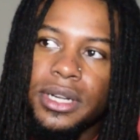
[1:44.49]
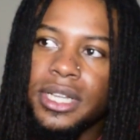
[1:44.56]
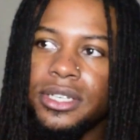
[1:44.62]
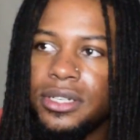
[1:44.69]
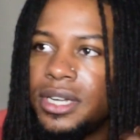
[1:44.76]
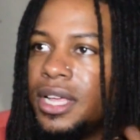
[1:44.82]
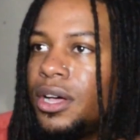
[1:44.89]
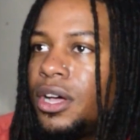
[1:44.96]
A
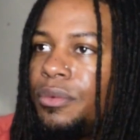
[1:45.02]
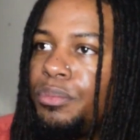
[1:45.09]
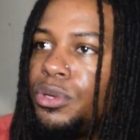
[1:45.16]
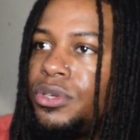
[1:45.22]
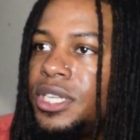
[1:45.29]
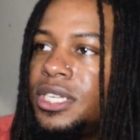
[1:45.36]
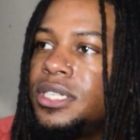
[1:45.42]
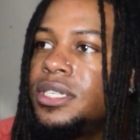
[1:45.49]

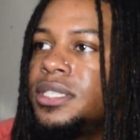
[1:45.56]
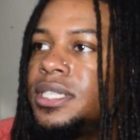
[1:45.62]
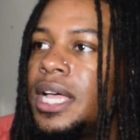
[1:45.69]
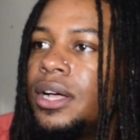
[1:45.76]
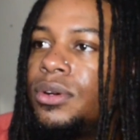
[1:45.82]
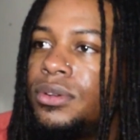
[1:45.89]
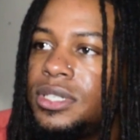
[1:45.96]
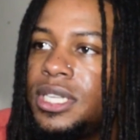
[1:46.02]
beautician is
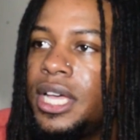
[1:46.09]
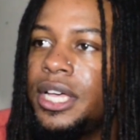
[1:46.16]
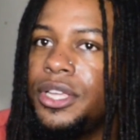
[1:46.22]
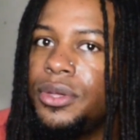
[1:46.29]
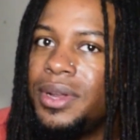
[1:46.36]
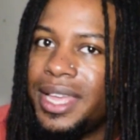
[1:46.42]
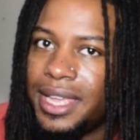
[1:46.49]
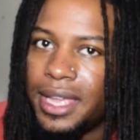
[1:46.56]
not going to tell
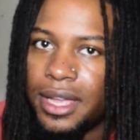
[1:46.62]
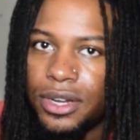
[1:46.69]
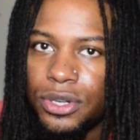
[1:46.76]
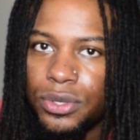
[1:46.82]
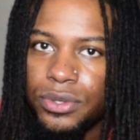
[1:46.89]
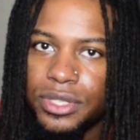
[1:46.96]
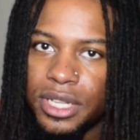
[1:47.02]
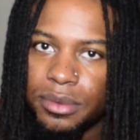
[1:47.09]
you they can't
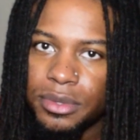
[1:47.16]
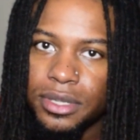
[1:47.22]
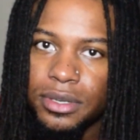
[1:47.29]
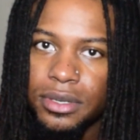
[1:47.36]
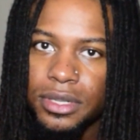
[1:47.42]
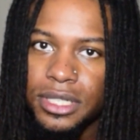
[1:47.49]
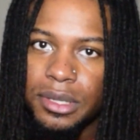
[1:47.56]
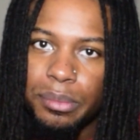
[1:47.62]
do something
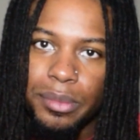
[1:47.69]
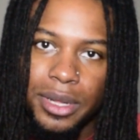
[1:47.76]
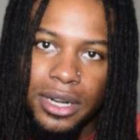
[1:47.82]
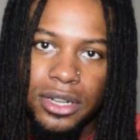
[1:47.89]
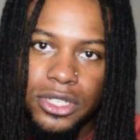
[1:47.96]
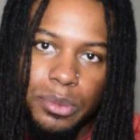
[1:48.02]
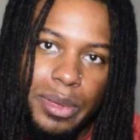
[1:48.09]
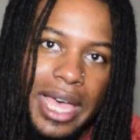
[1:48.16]
because it
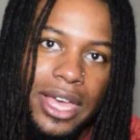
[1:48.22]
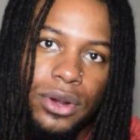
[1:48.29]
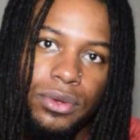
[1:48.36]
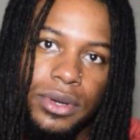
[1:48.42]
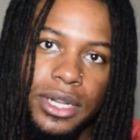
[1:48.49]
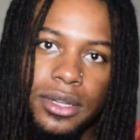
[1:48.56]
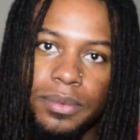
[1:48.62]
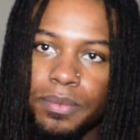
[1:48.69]
looks bad
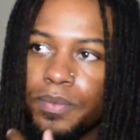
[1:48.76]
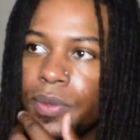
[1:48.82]
on them.